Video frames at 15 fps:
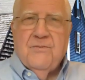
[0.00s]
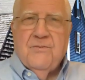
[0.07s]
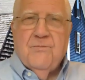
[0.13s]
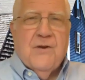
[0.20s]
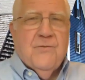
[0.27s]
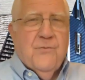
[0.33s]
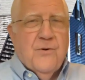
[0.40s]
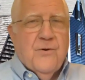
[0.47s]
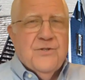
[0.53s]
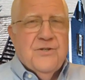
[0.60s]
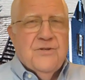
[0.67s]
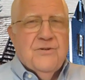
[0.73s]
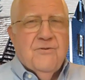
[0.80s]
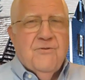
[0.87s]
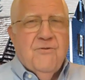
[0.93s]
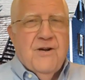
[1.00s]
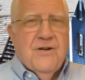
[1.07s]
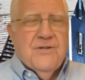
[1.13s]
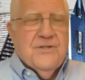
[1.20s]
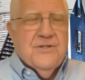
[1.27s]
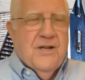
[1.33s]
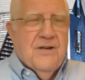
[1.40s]
But my first and
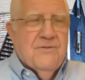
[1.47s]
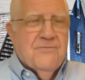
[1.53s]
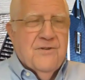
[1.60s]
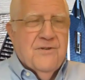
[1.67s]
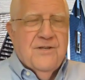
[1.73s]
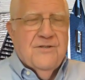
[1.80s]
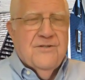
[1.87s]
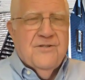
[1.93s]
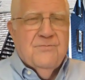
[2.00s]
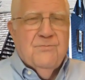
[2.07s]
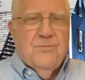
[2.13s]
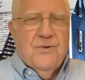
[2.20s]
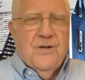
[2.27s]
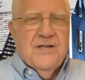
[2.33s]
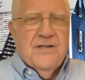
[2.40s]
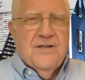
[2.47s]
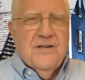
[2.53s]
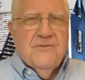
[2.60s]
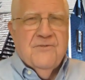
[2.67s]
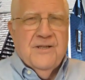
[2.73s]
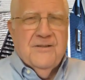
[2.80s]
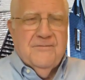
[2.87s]
greatest love is plan
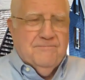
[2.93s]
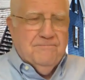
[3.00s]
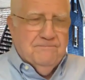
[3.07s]
giving.